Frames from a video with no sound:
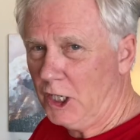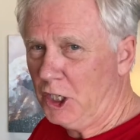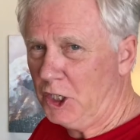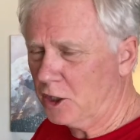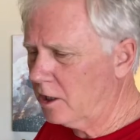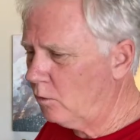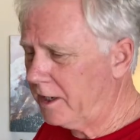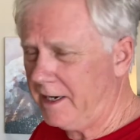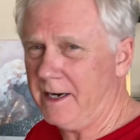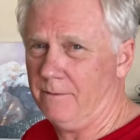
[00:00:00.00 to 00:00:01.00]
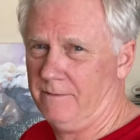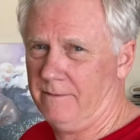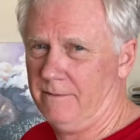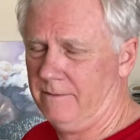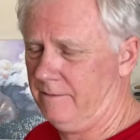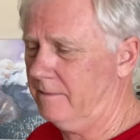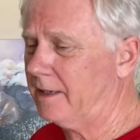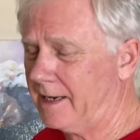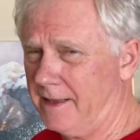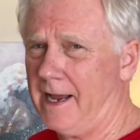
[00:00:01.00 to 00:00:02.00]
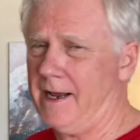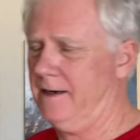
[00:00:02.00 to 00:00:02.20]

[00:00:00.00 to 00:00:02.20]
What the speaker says: you're gonna want to eat them like that,